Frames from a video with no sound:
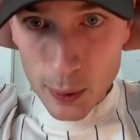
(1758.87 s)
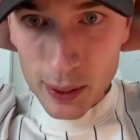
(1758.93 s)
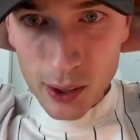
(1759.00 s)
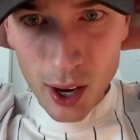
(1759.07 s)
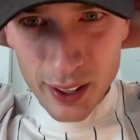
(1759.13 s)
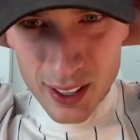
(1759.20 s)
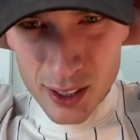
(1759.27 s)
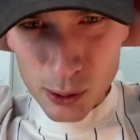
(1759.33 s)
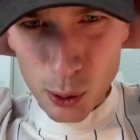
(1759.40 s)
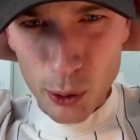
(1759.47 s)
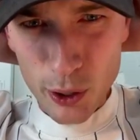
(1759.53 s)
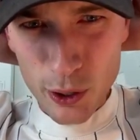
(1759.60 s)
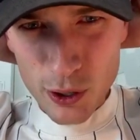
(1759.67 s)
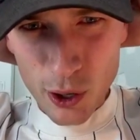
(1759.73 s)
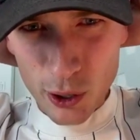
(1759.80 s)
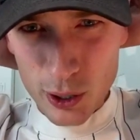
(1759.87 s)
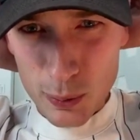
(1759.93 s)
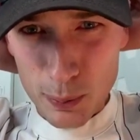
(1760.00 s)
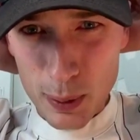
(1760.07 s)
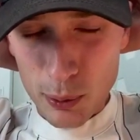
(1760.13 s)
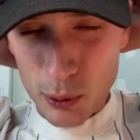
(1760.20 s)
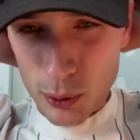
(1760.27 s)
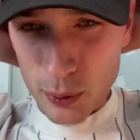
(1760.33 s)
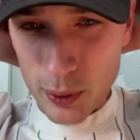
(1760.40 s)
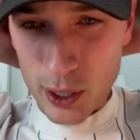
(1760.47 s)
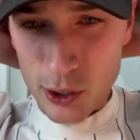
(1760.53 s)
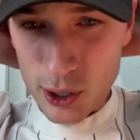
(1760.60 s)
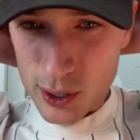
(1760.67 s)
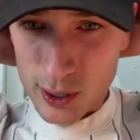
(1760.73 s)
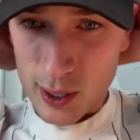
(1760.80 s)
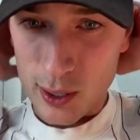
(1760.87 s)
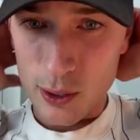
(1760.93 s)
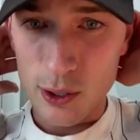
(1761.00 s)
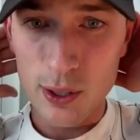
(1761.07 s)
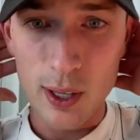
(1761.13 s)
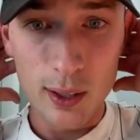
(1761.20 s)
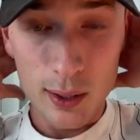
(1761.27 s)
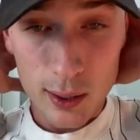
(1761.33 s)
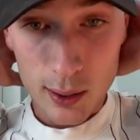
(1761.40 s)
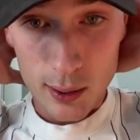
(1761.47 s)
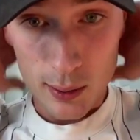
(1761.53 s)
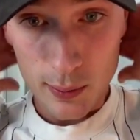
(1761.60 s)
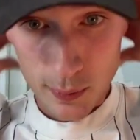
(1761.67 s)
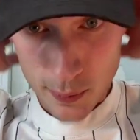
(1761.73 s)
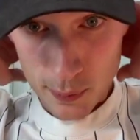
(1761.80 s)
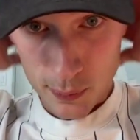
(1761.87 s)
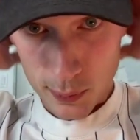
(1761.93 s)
That's why a lot of these lawyers and all these people are rich, because they understand